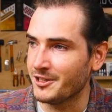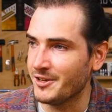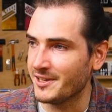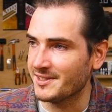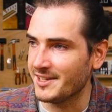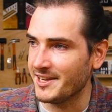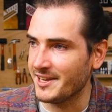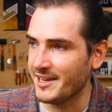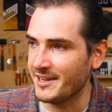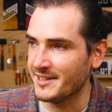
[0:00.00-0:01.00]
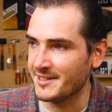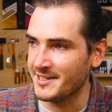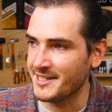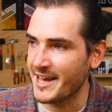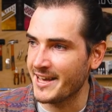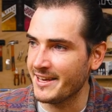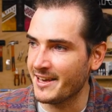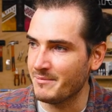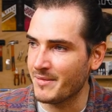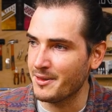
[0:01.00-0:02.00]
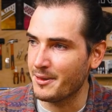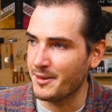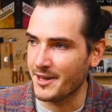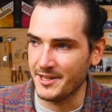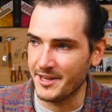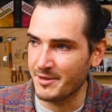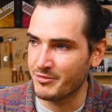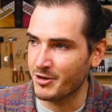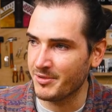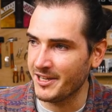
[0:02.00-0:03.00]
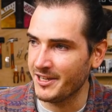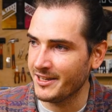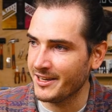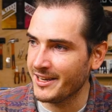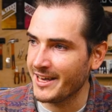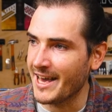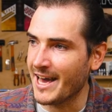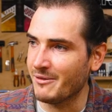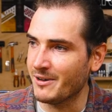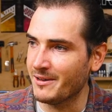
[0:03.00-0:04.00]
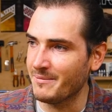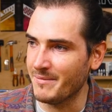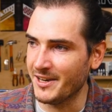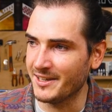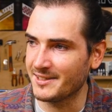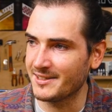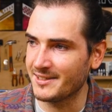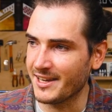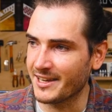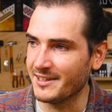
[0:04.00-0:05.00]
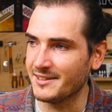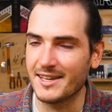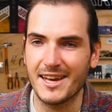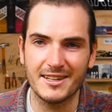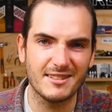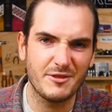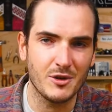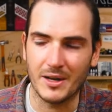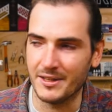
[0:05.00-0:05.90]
You can see here there's a day, a month, a year property, hour, minutes, seconds, and a few